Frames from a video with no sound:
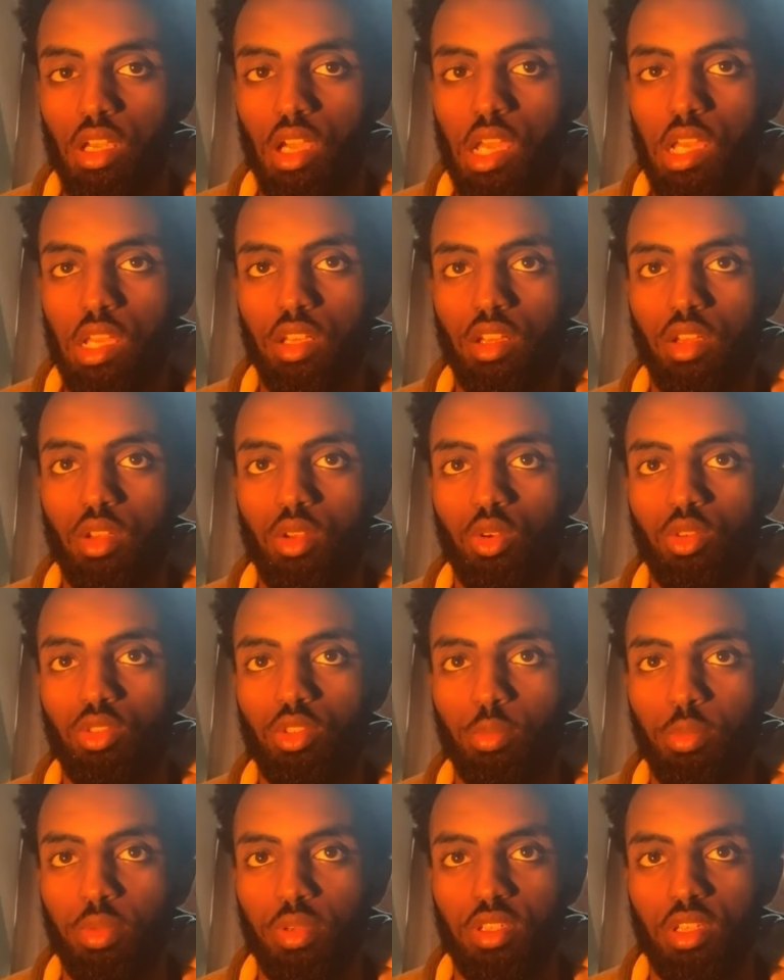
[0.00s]
I agree
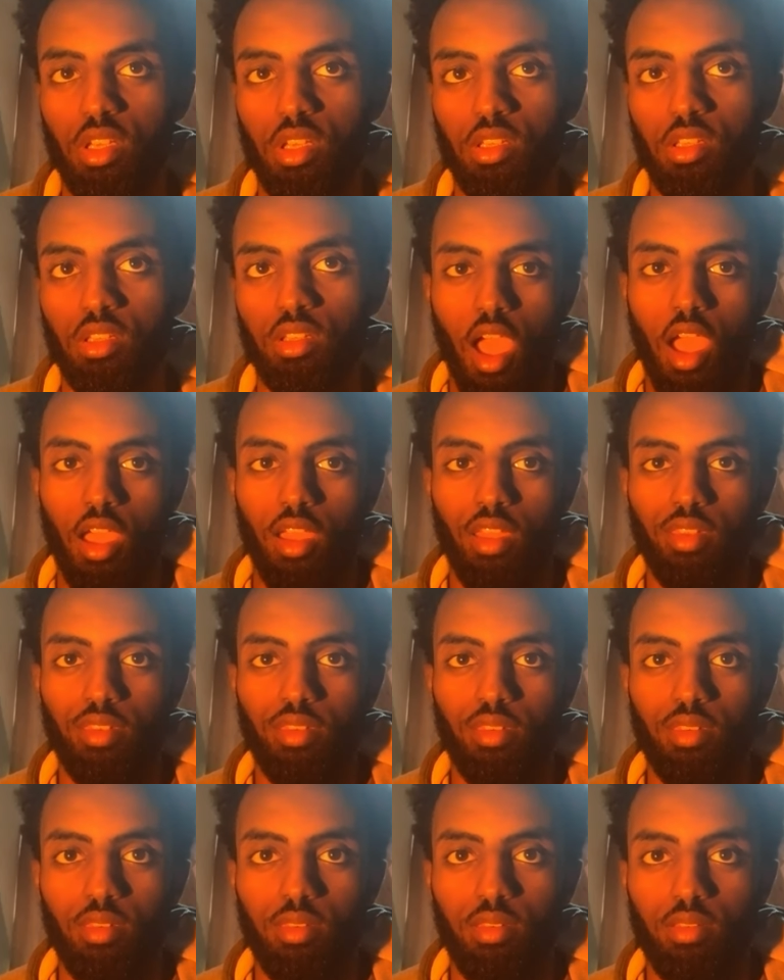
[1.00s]

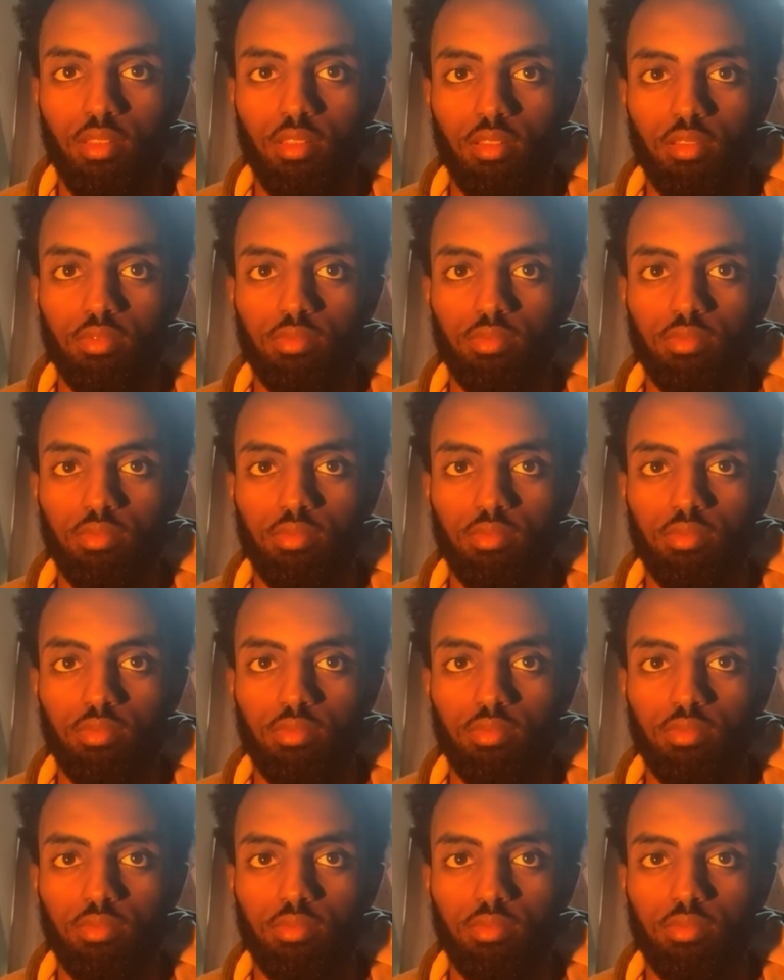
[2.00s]
100%.